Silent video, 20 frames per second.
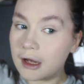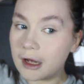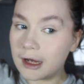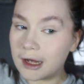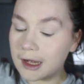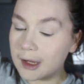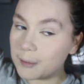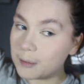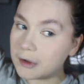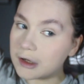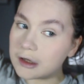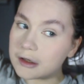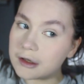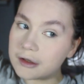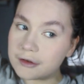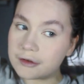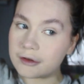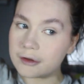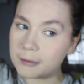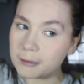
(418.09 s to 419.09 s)
I'm gonna
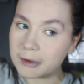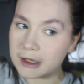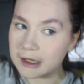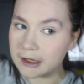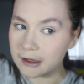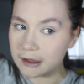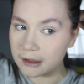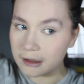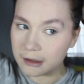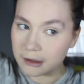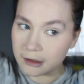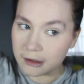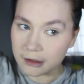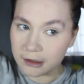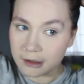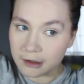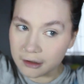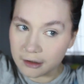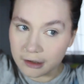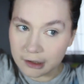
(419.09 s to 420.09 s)
do my
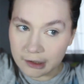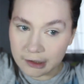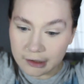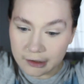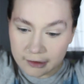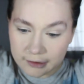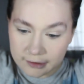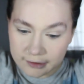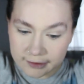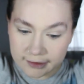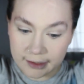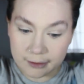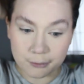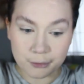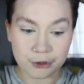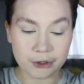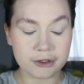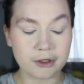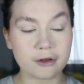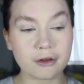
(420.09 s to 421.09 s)
skin
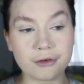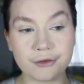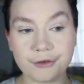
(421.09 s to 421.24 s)
products